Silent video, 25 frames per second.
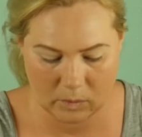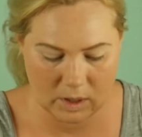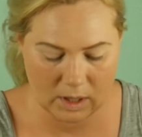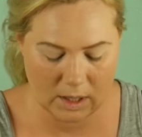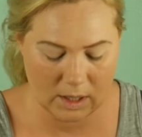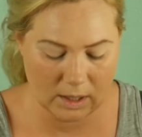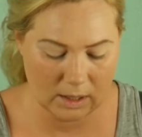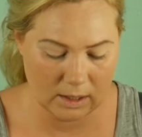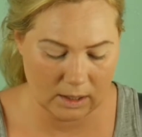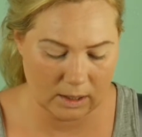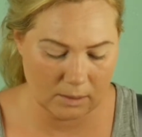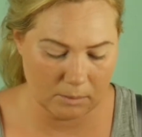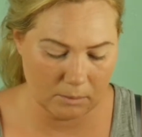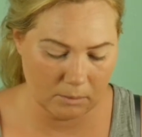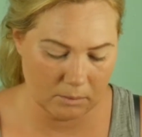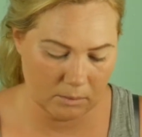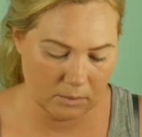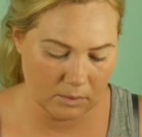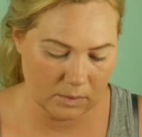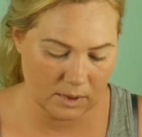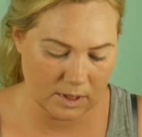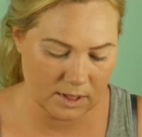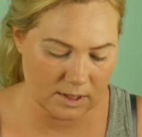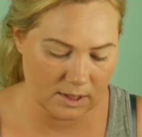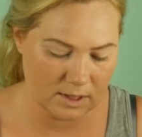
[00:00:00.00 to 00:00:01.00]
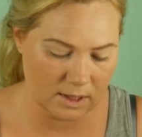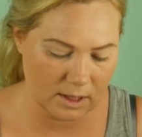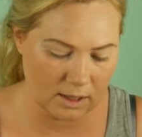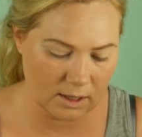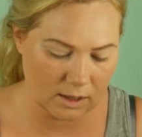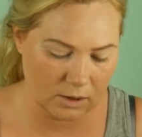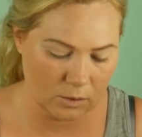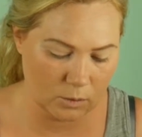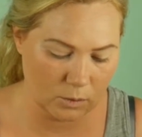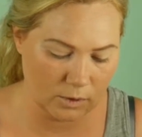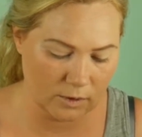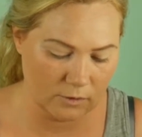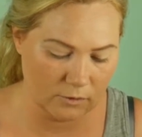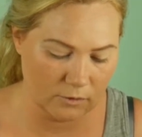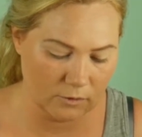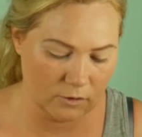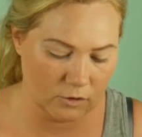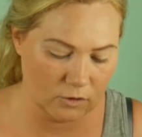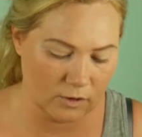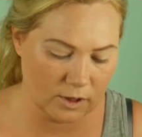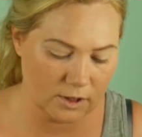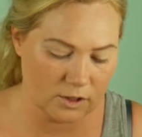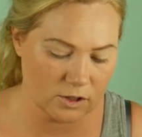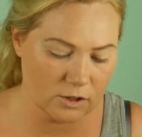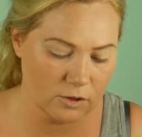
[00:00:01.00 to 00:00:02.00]
And then set it with
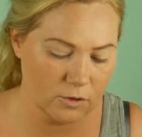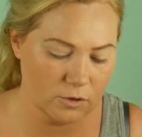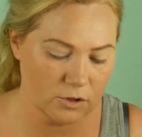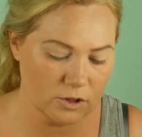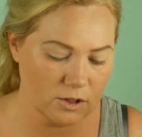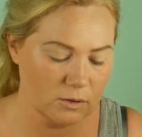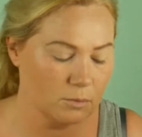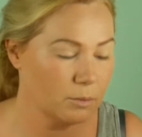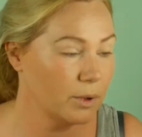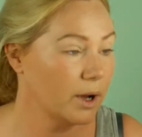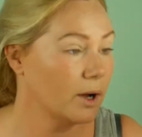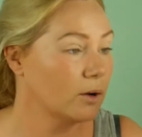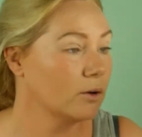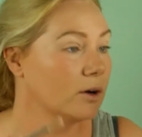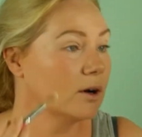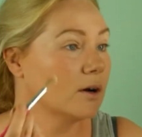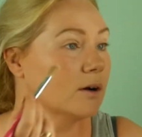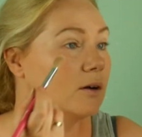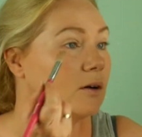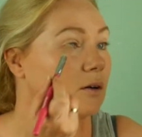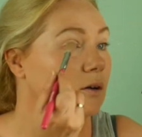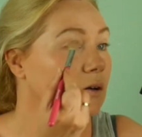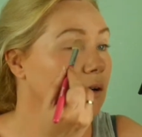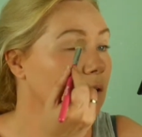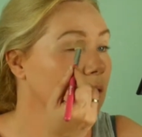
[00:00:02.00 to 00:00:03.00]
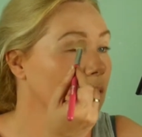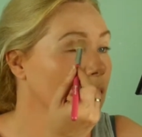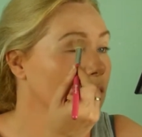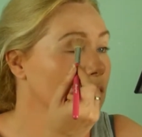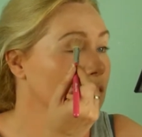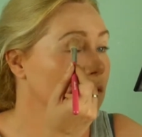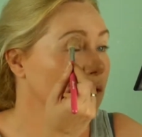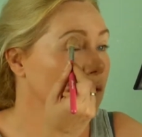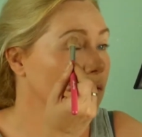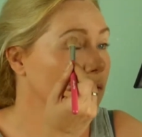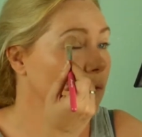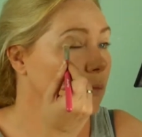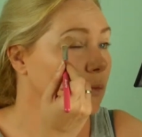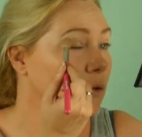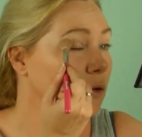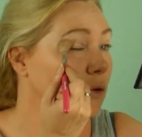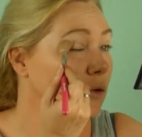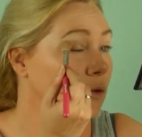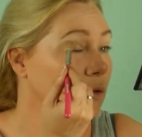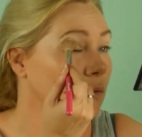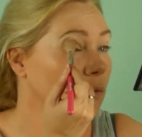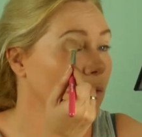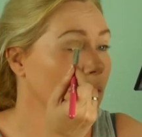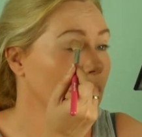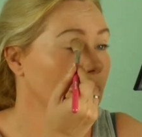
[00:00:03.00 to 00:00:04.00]
translucent powder, also from
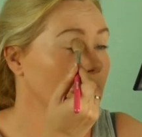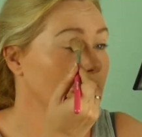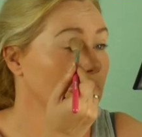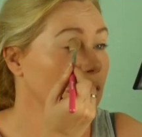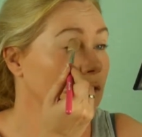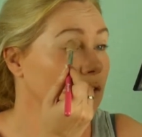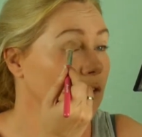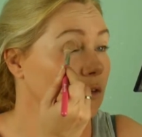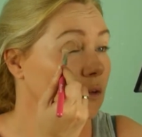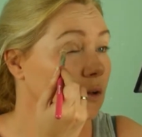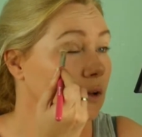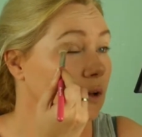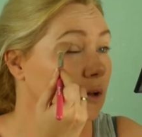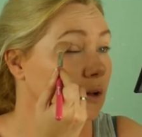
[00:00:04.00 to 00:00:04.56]
Golden Rose.